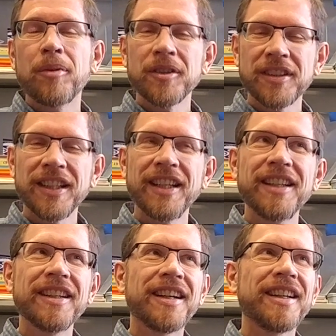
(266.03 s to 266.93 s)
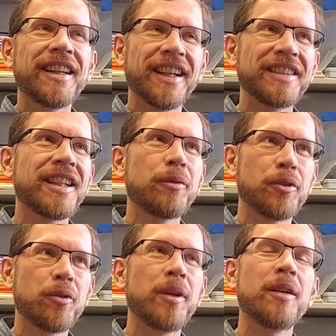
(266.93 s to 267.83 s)
Personally, like I said,
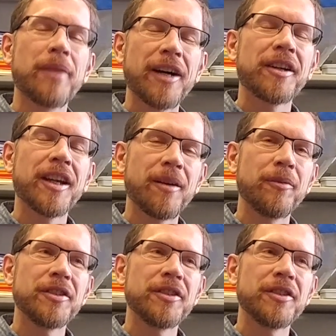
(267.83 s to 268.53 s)
what drew me to biochem